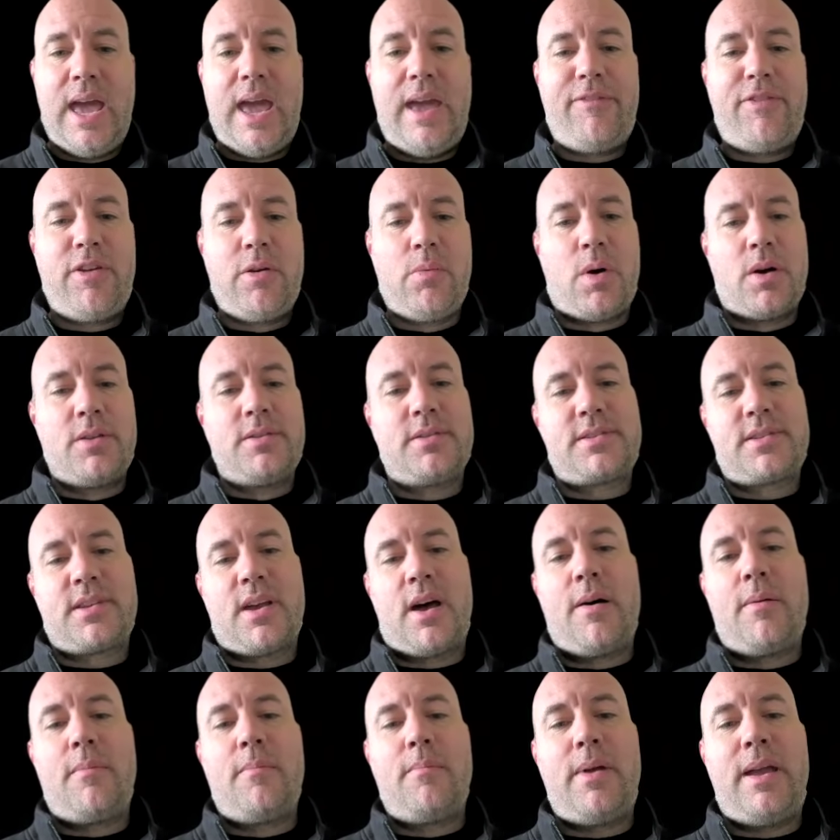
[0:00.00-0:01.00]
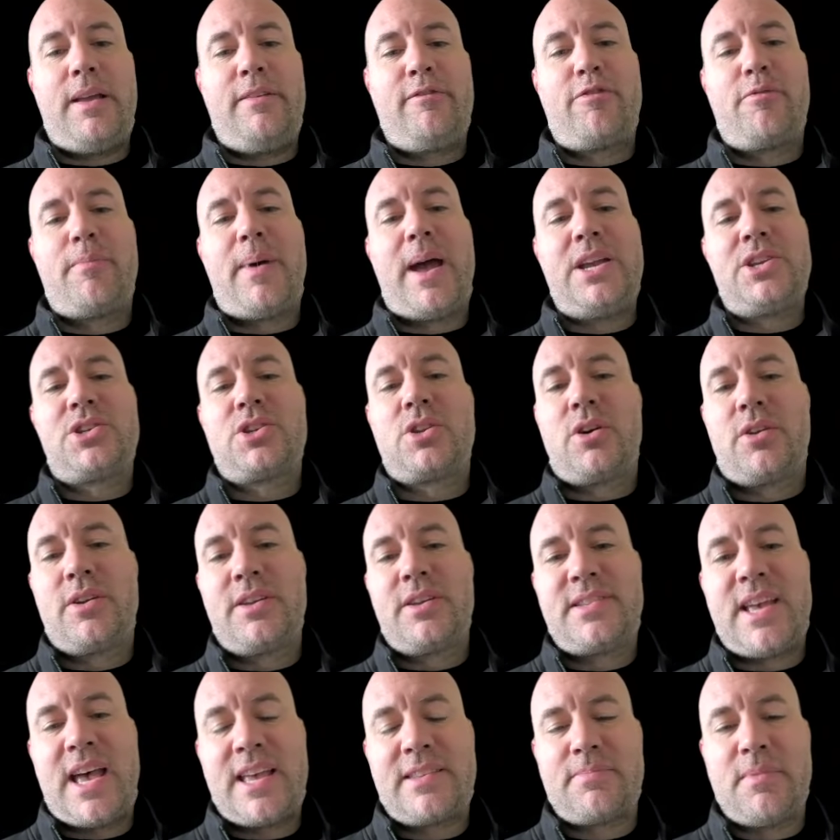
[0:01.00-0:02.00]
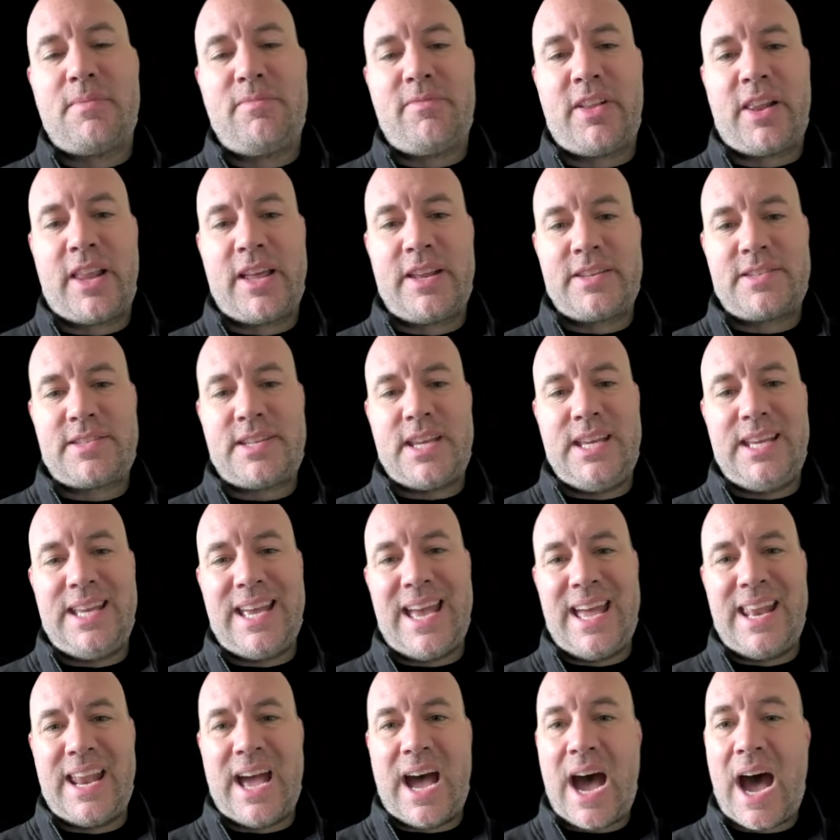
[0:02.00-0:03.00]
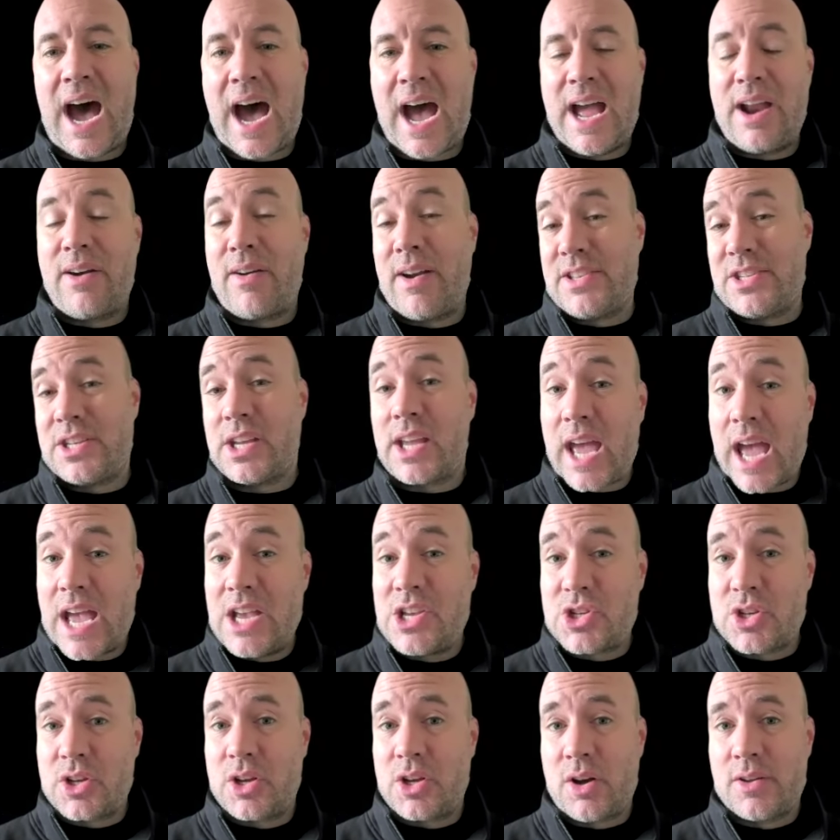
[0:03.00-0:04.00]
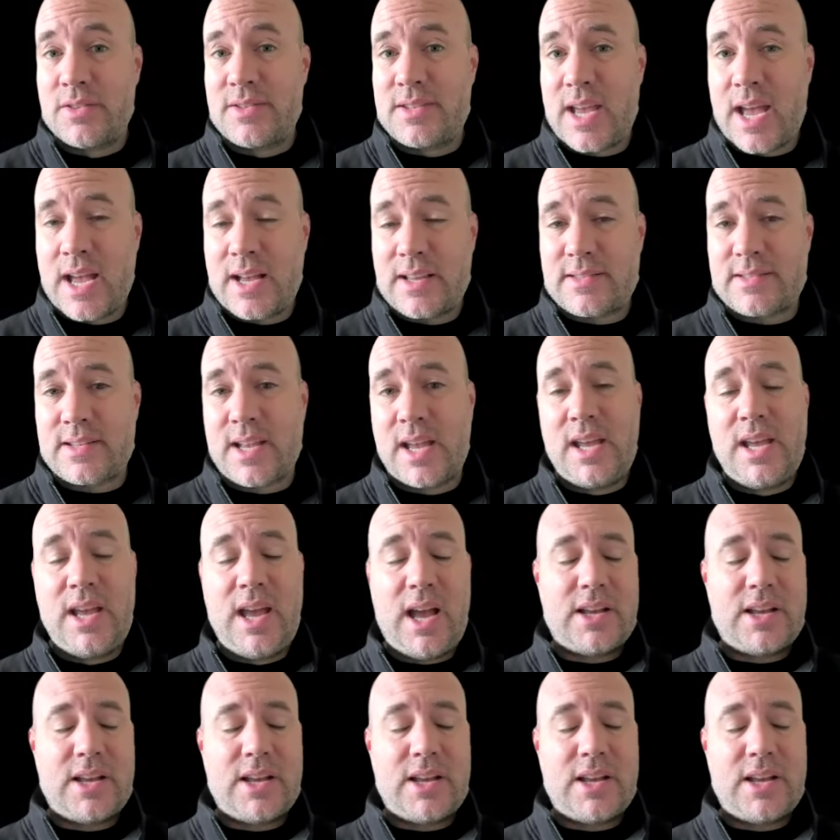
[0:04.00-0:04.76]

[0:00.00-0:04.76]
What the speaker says: If you want some information on assessment validity in a higher education context,